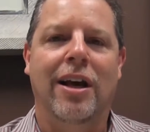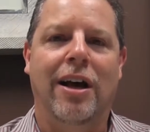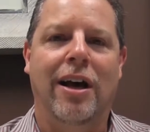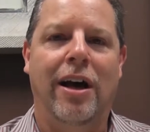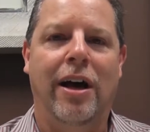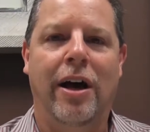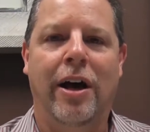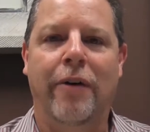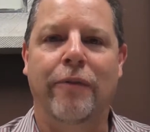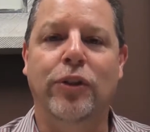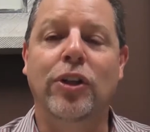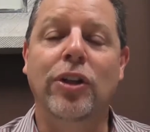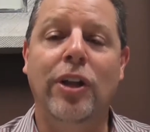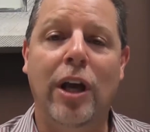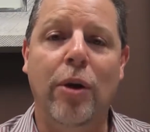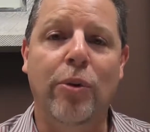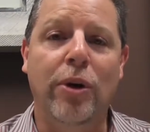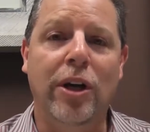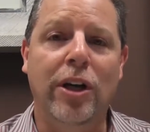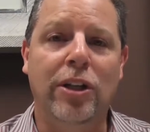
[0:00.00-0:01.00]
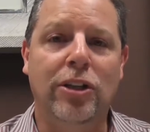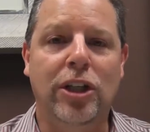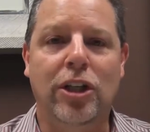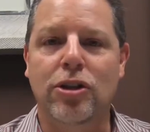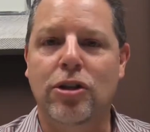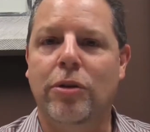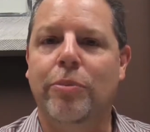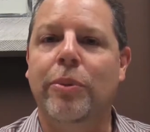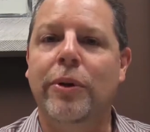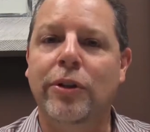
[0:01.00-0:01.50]
Today we're going to
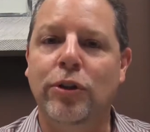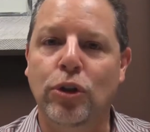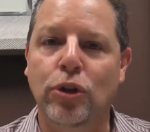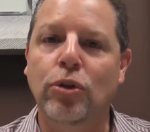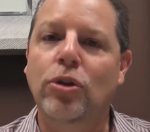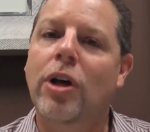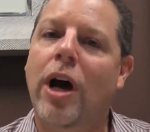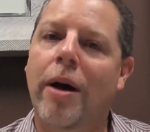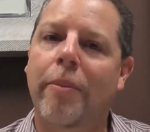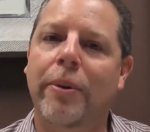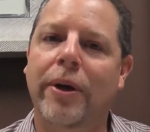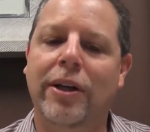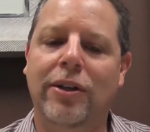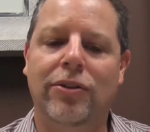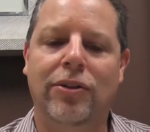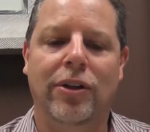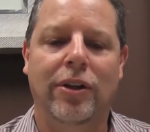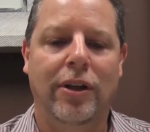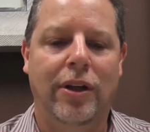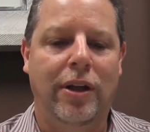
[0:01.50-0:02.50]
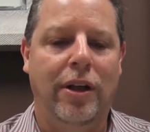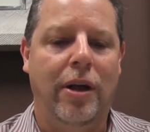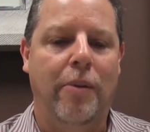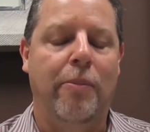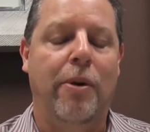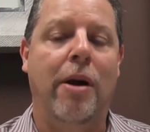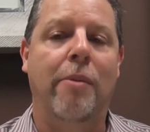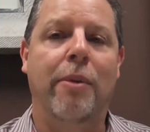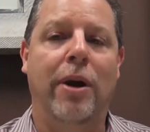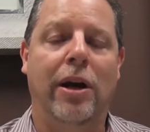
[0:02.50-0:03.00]
touch up on two topics,
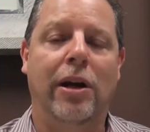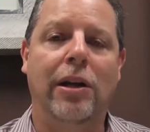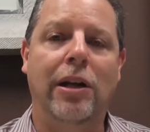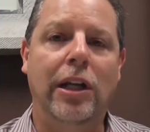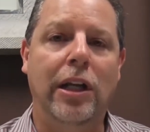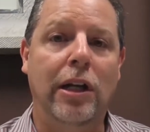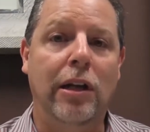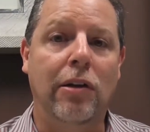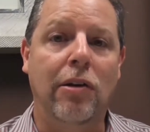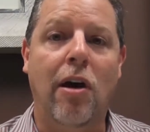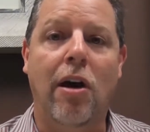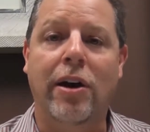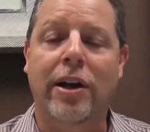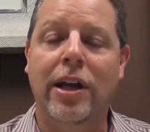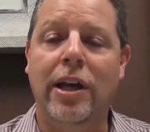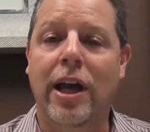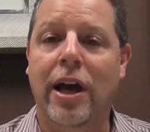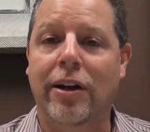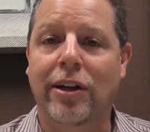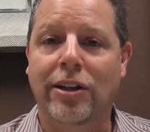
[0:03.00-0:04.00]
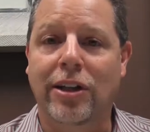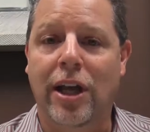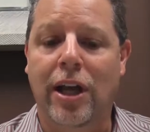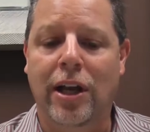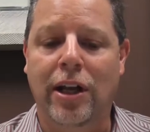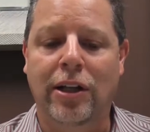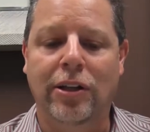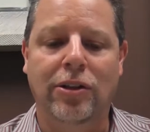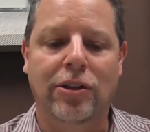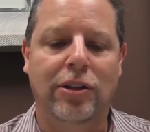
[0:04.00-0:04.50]
primarily locking out a
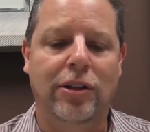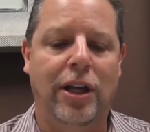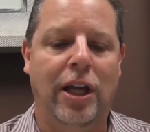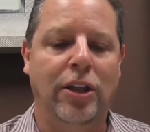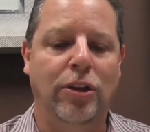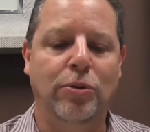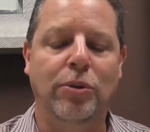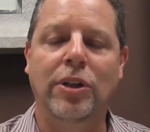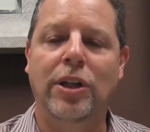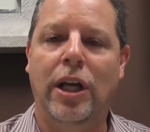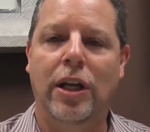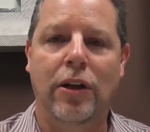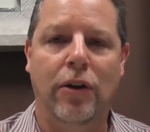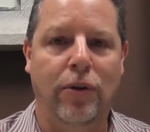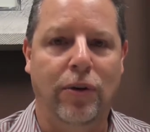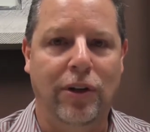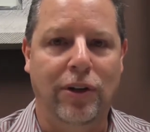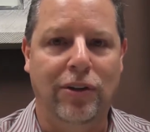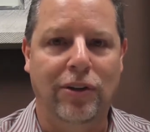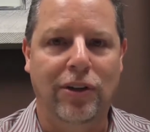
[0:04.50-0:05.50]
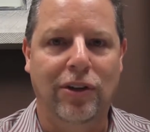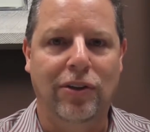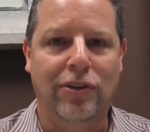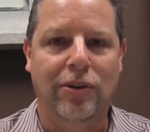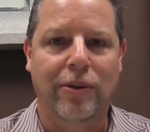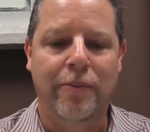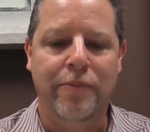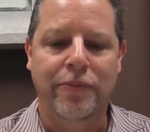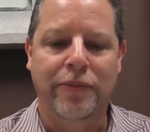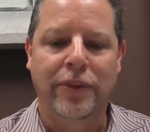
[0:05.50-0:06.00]
tenant and 3-day
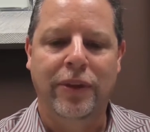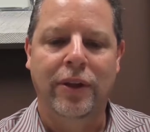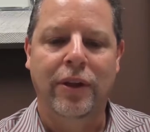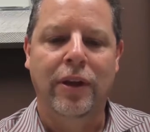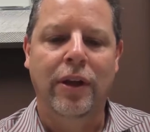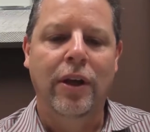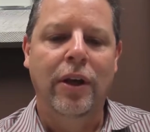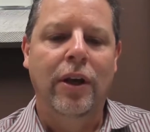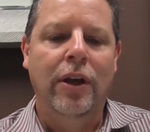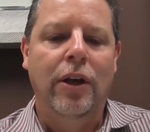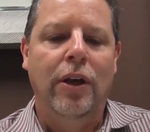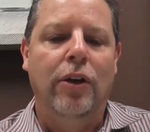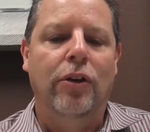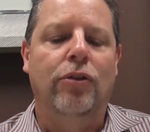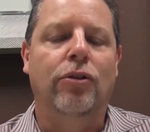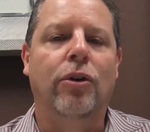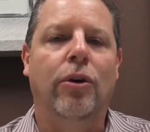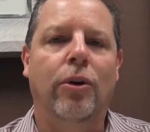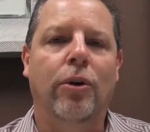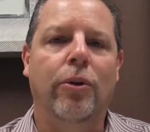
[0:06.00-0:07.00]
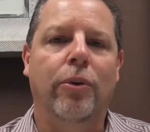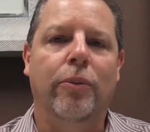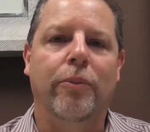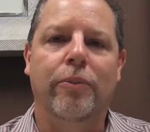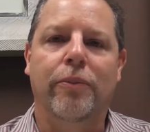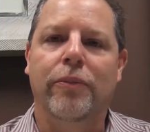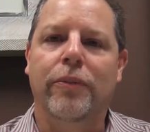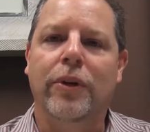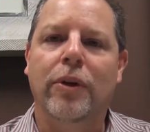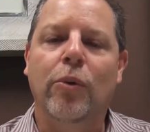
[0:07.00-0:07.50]
notices.
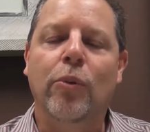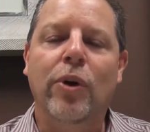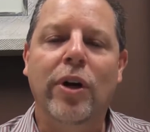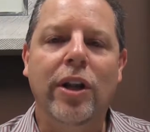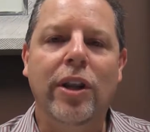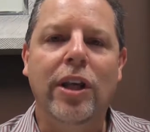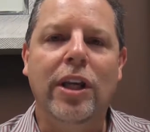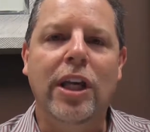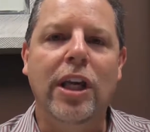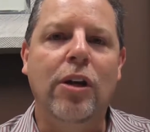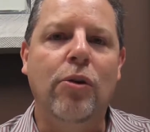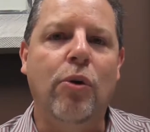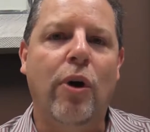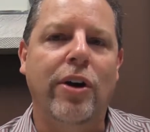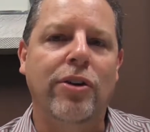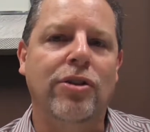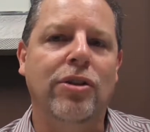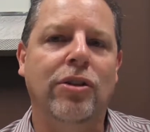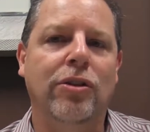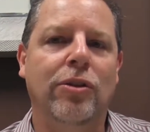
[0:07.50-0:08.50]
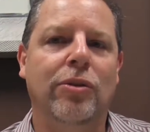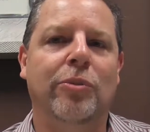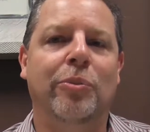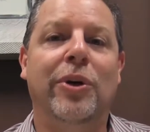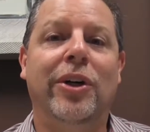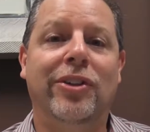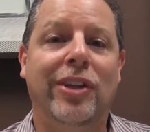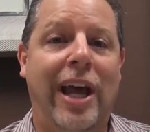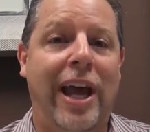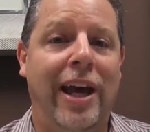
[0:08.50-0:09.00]
So one of the key questions that we
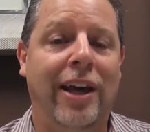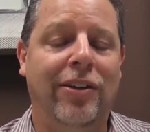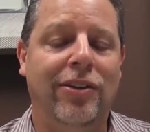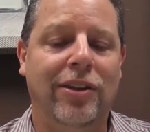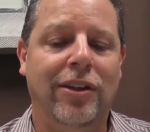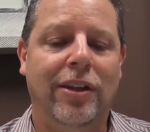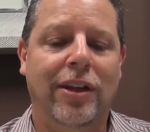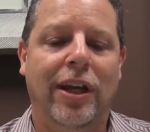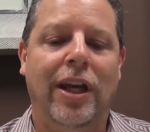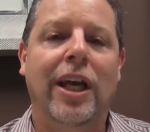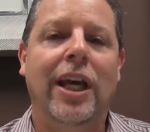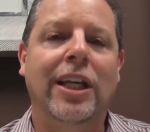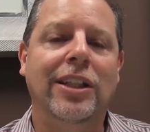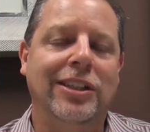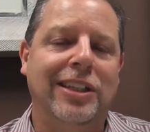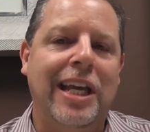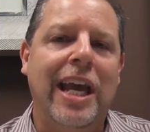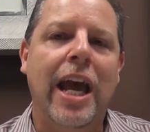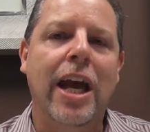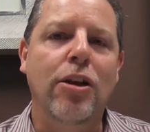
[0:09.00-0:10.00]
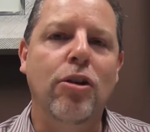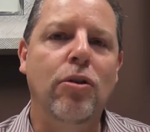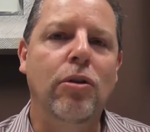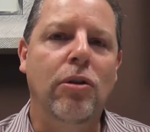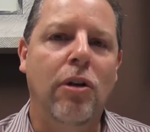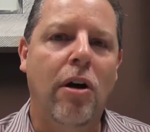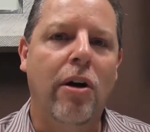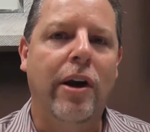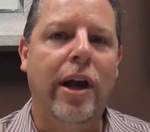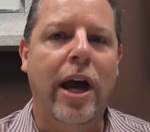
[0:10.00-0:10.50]
must ask is, can you
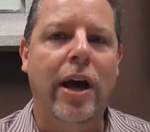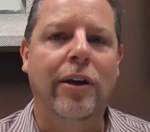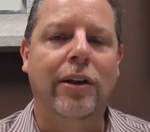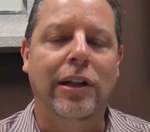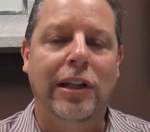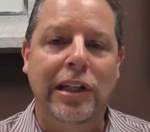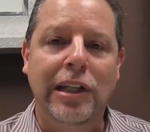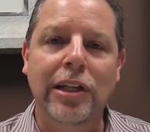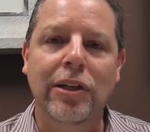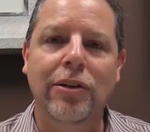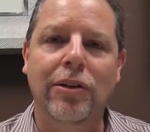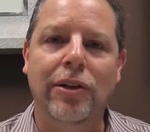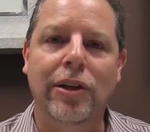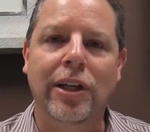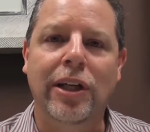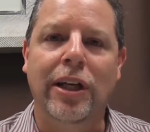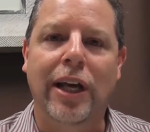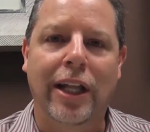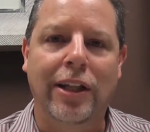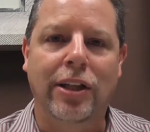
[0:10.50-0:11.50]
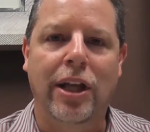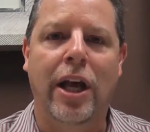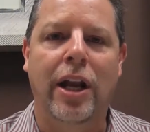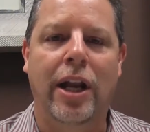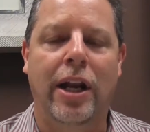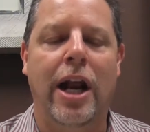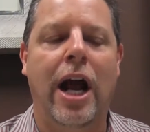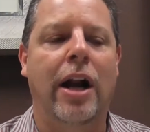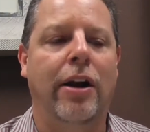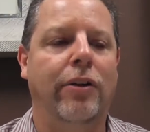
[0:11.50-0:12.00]
lock out legally a
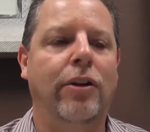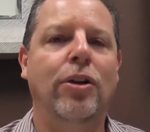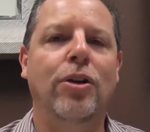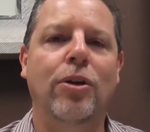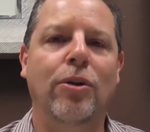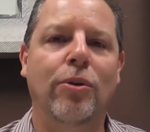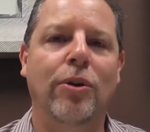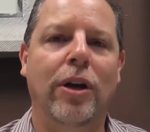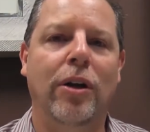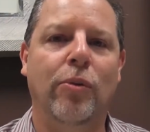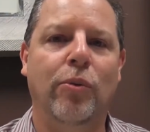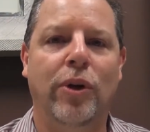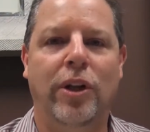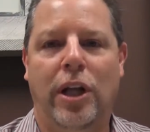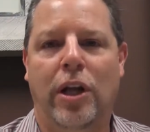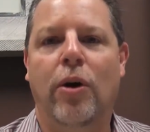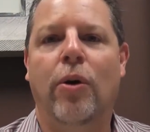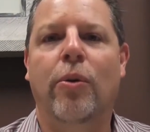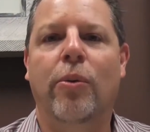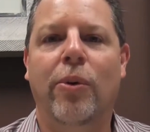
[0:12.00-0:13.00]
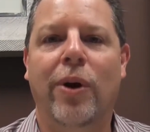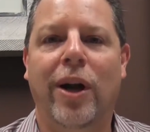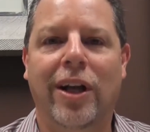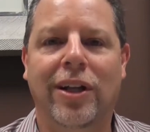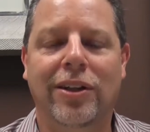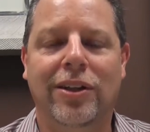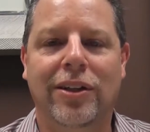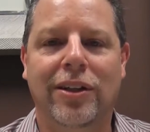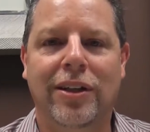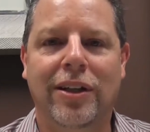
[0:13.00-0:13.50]
tenant out of their unit when they owe
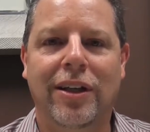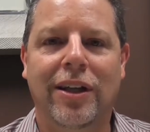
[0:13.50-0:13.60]
rent?